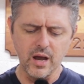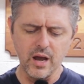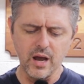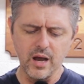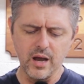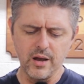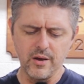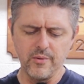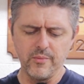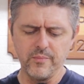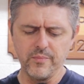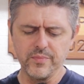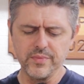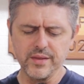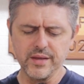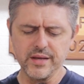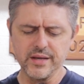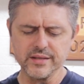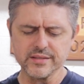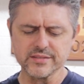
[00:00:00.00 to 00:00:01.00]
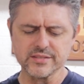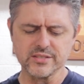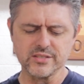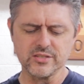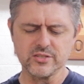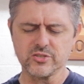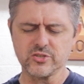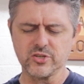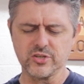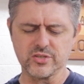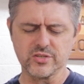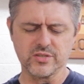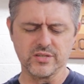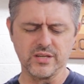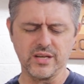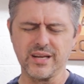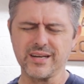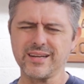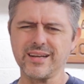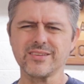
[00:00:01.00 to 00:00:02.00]
uh, it's just,
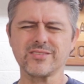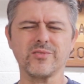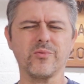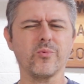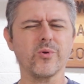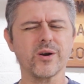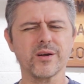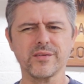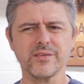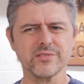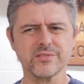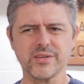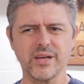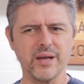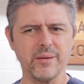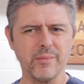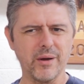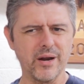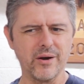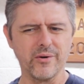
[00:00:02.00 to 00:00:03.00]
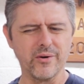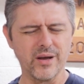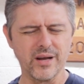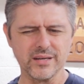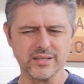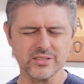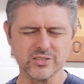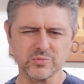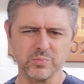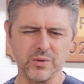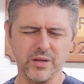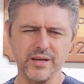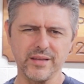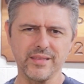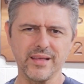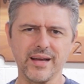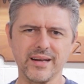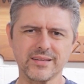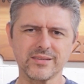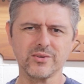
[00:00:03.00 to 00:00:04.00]
it doesn't work the same. I don't know how to
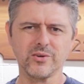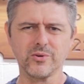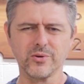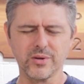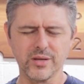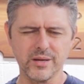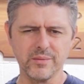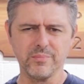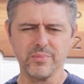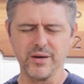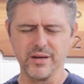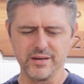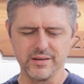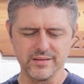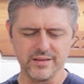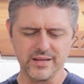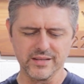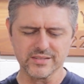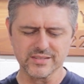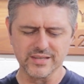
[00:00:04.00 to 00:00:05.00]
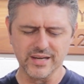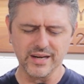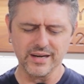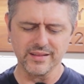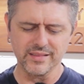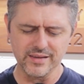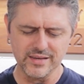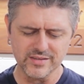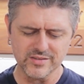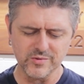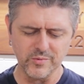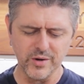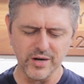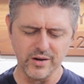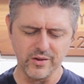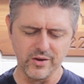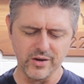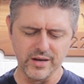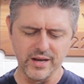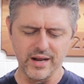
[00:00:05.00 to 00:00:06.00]
explain that totally, but that's kind of the easy way
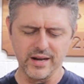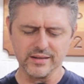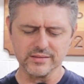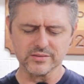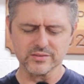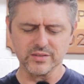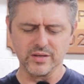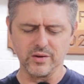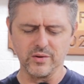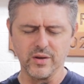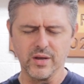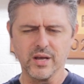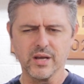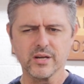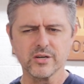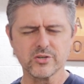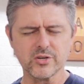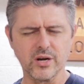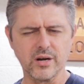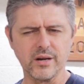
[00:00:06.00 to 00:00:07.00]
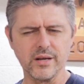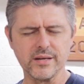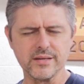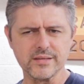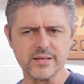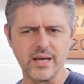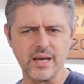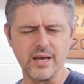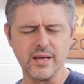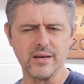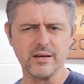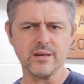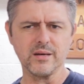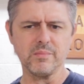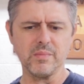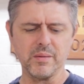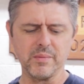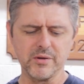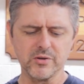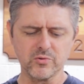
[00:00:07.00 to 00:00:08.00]
to look at it. So generally
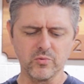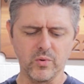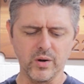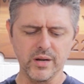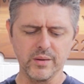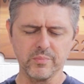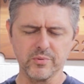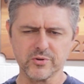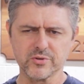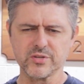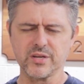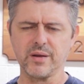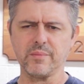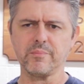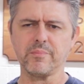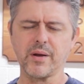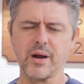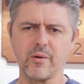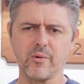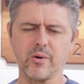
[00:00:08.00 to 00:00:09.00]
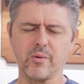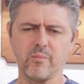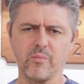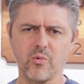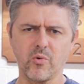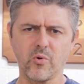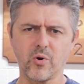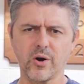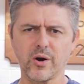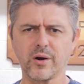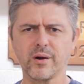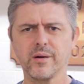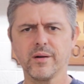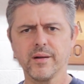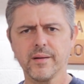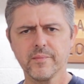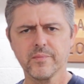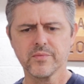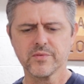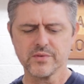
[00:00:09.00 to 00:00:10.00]
10, maybe 20% power more
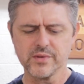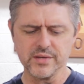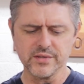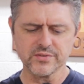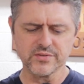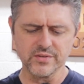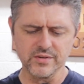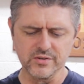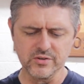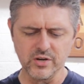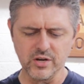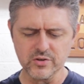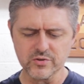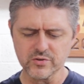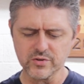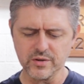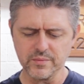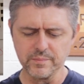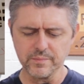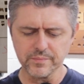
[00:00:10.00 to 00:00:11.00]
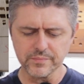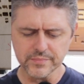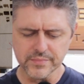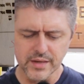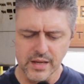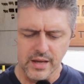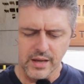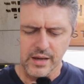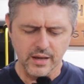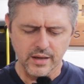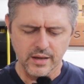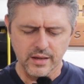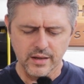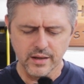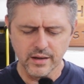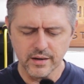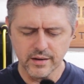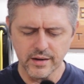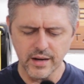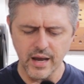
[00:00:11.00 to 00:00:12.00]
is suggested.
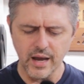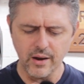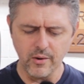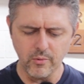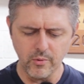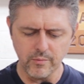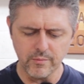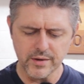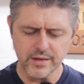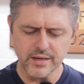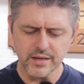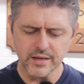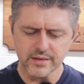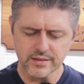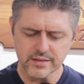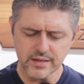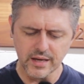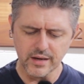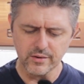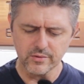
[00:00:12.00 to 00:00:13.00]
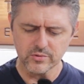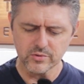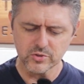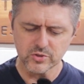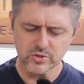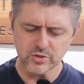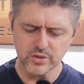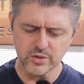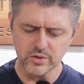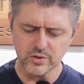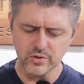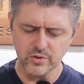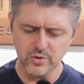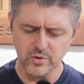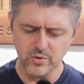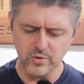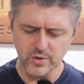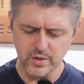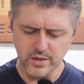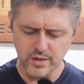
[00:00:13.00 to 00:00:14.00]
Now, when we get down
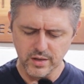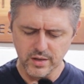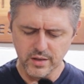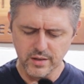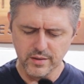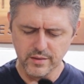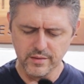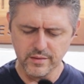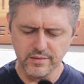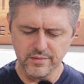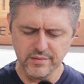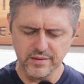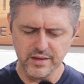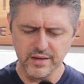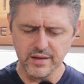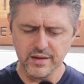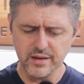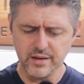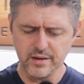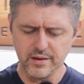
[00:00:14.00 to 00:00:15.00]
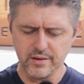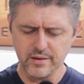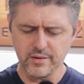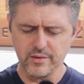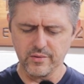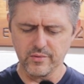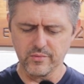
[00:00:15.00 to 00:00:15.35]
to the